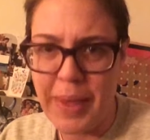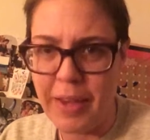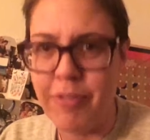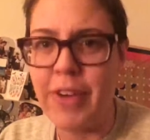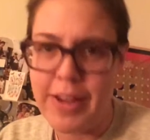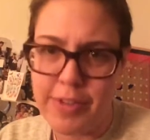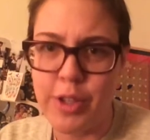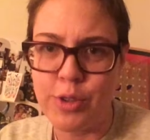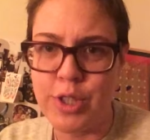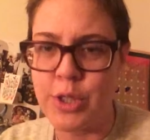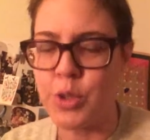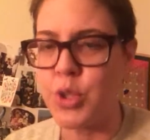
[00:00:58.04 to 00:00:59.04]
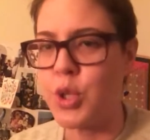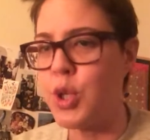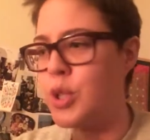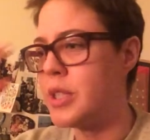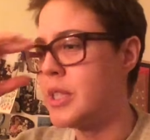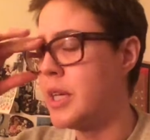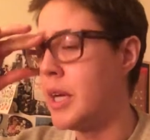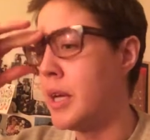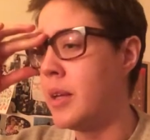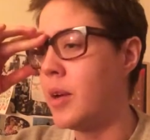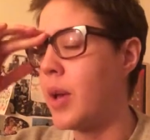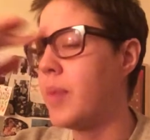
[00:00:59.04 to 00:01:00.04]
being 500 years old.
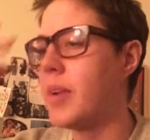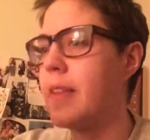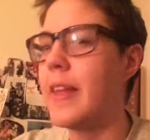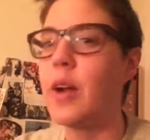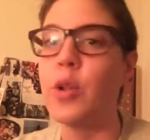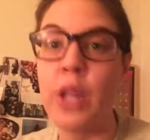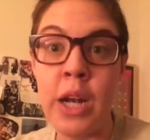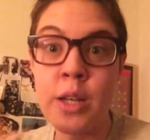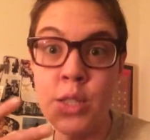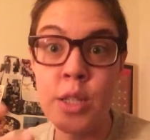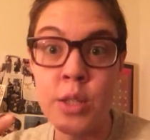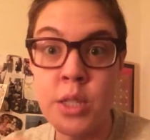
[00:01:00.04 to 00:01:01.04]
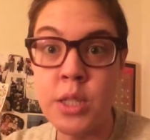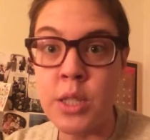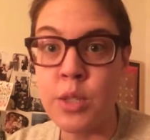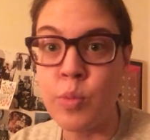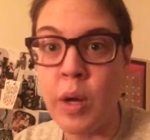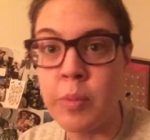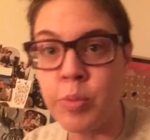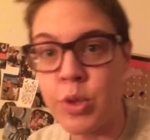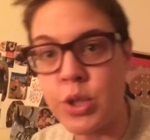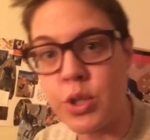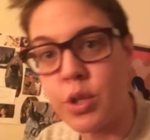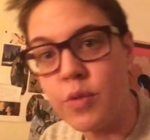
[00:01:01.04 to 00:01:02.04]
Okay, I'm not that old. And also, it's
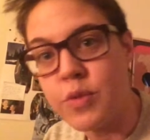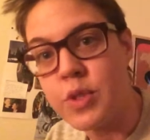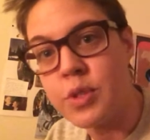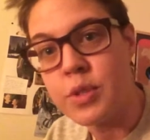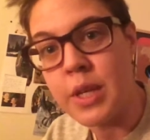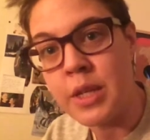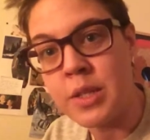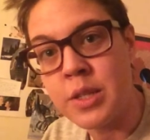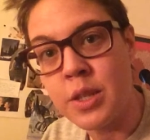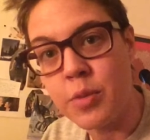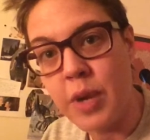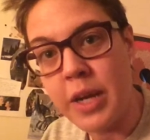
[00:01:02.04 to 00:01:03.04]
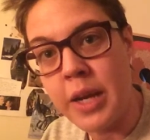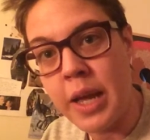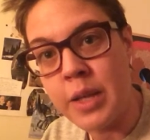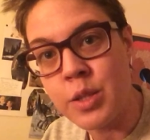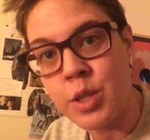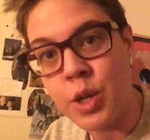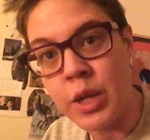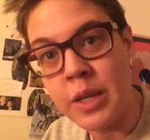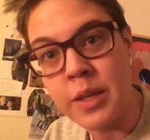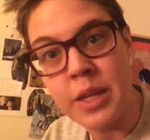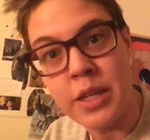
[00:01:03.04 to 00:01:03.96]
well-preserved, thanks to the retin-A starting at